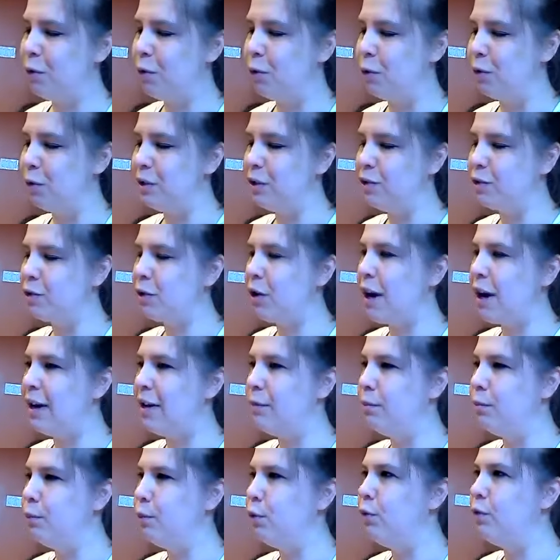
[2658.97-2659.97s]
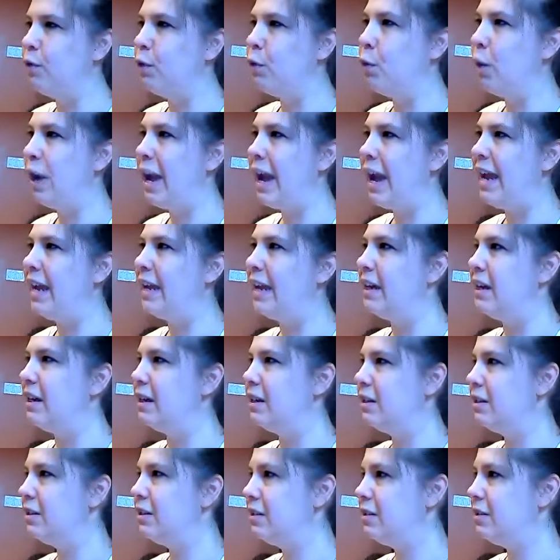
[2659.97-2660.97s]
fold to try to move away
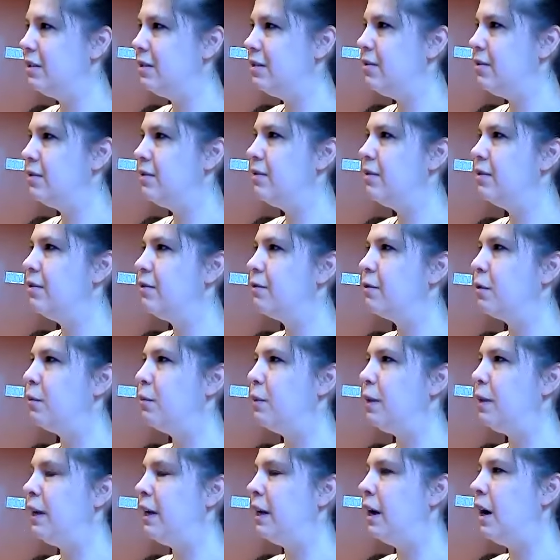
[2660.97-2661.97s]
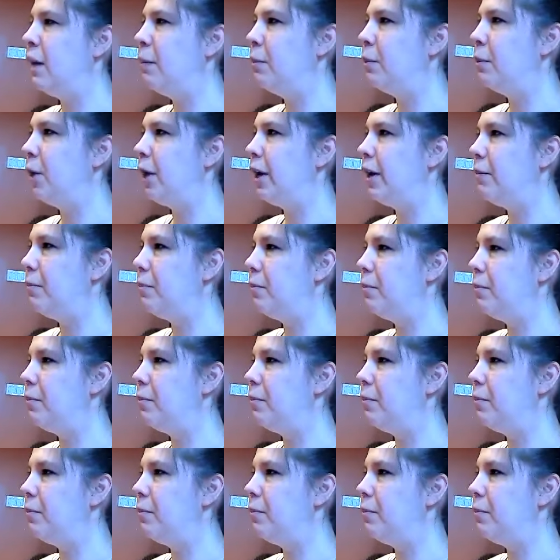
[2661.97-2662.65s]
from being upright,